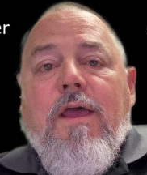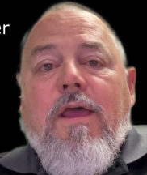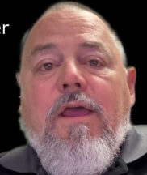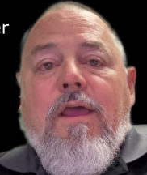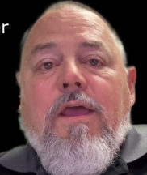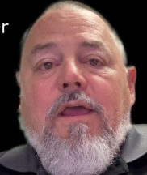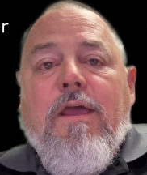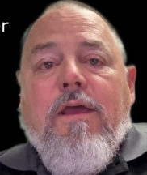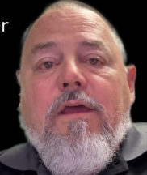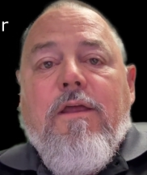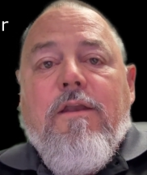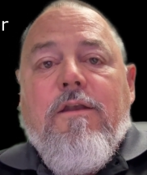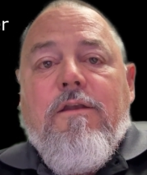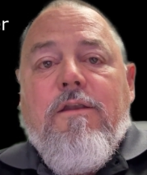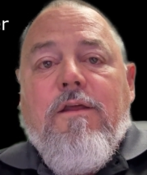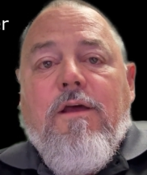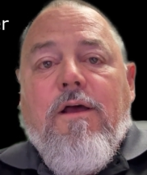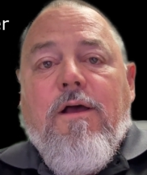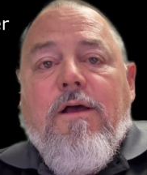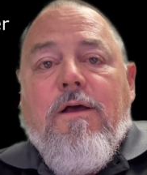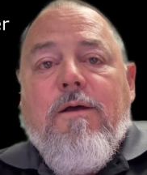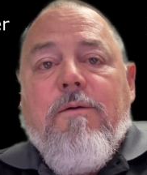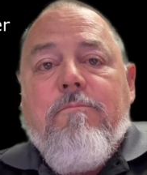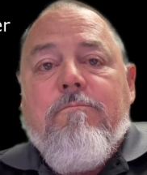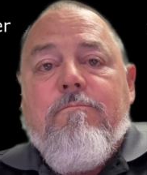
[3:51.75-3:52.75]
And
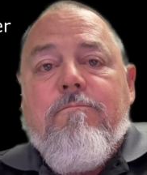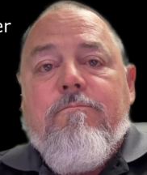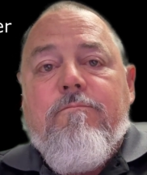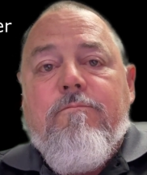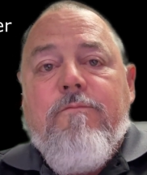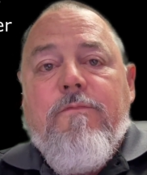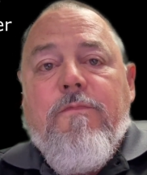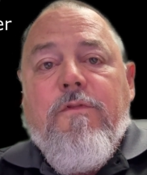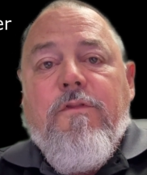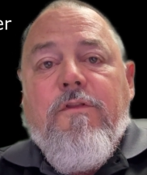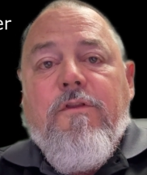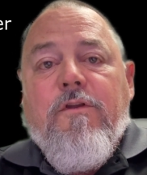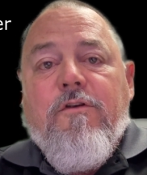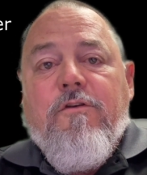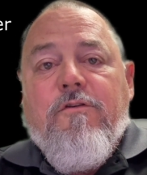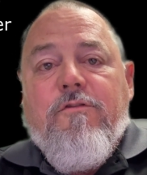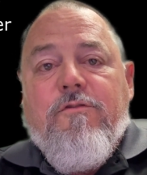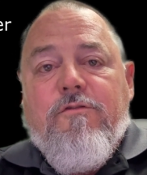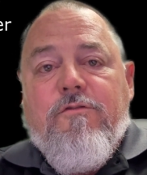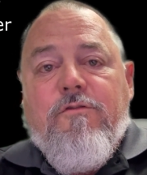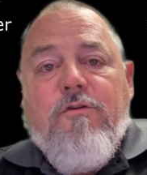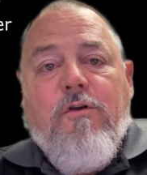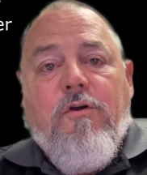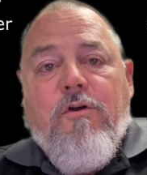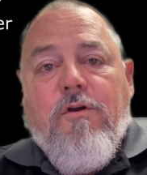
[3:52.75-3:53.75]
um, there's
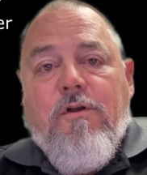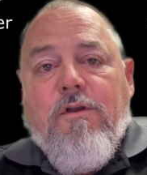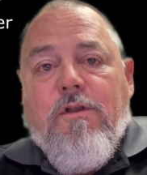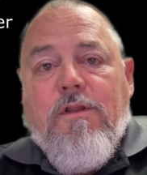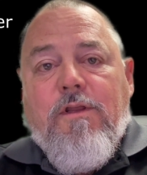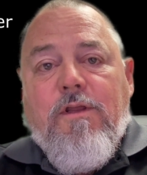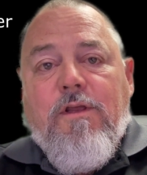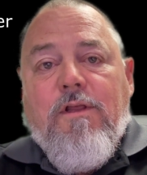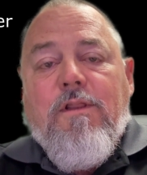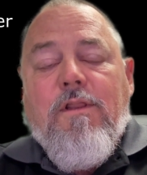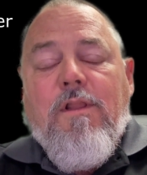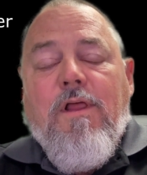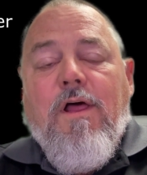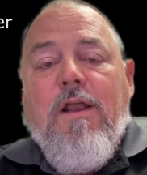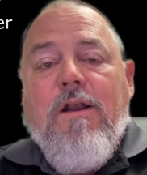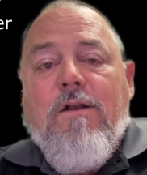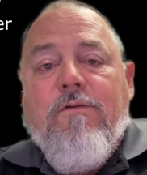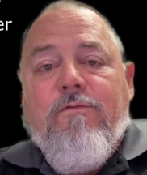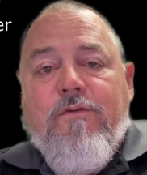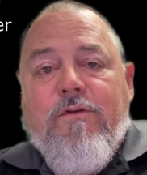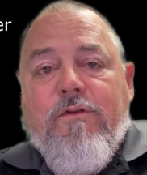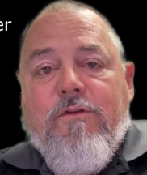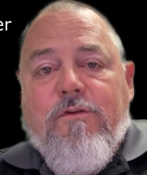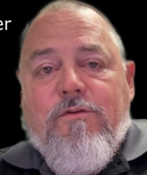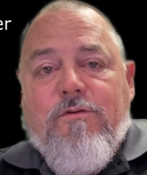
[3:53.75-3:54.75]
certainly a lot
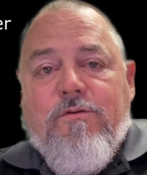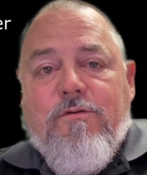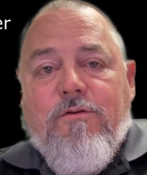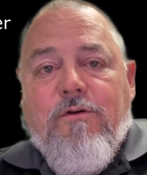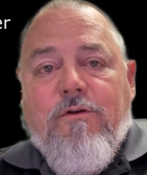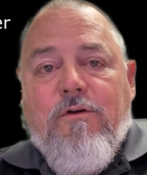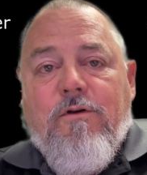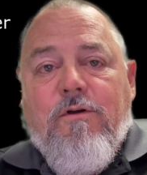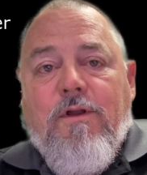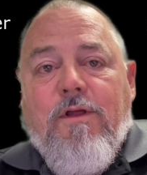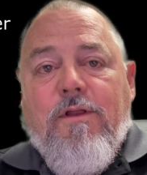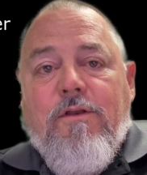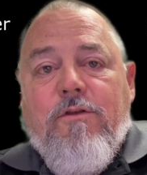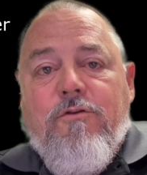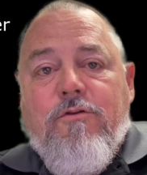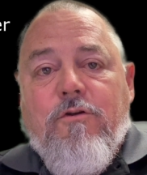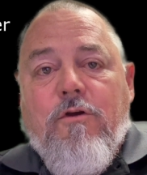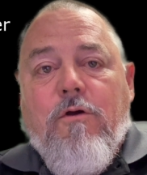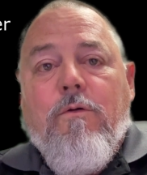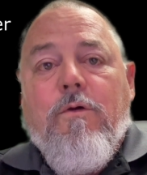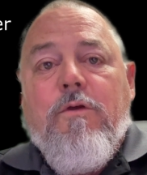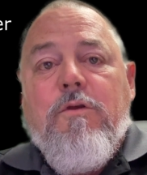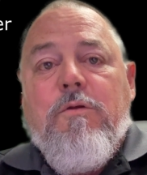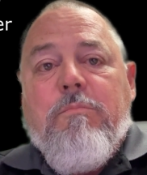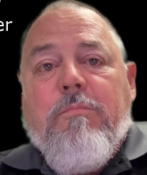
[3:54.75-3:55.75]
of concern on
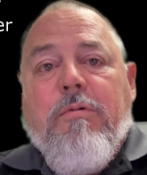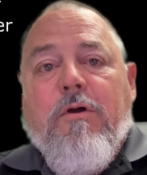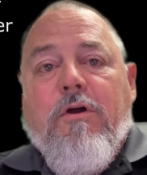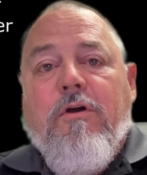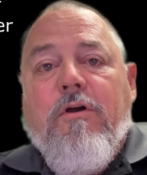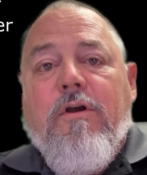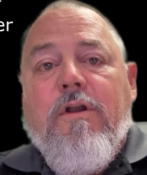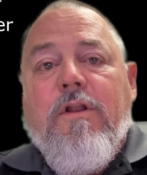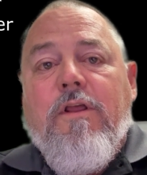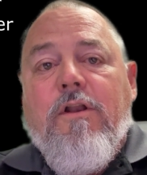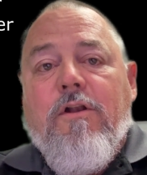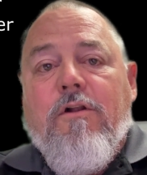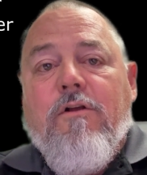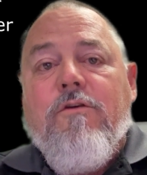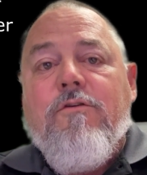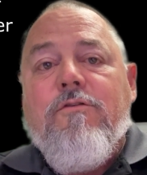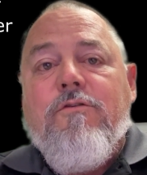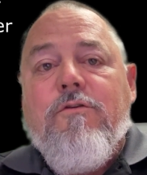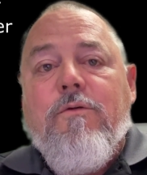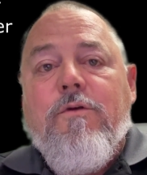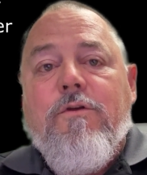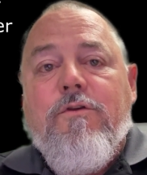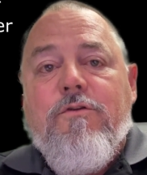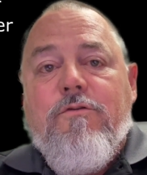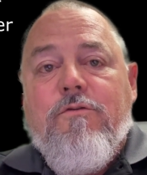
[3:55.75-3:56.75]
Joey's part and
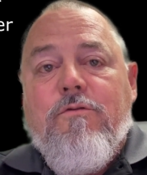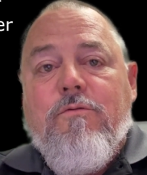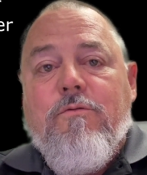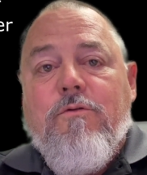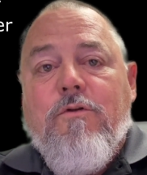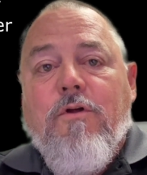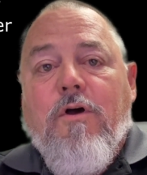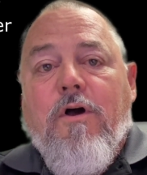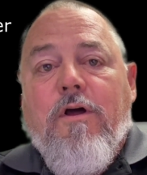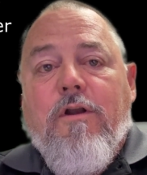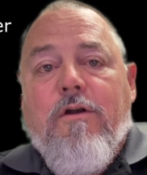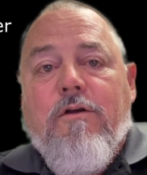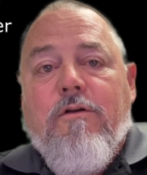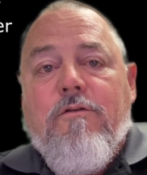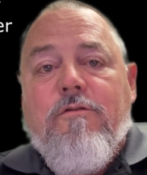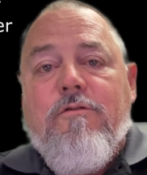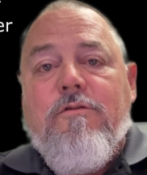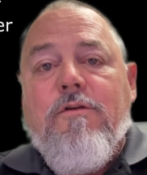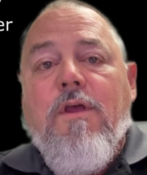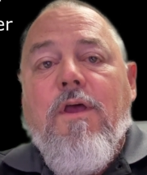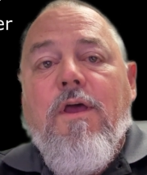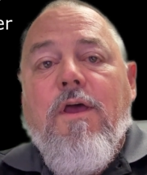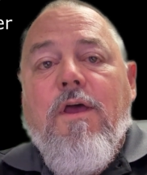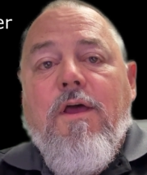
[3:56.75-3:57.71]
also his two daughters.